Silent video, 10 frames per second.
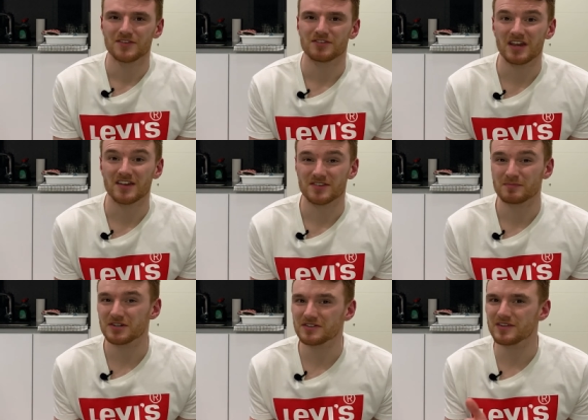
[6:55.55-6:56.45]
So yeah,
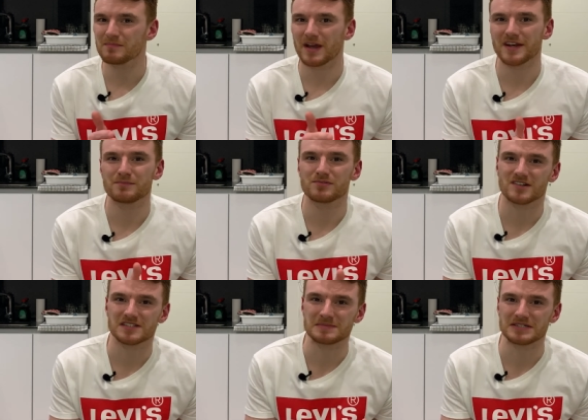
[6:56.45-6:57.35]
some good, some bad in
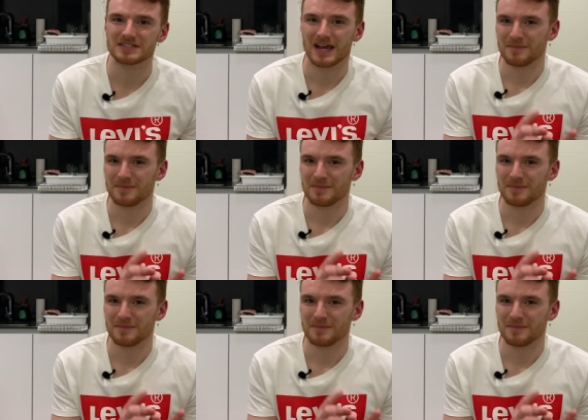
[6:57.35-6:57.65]
Proximus.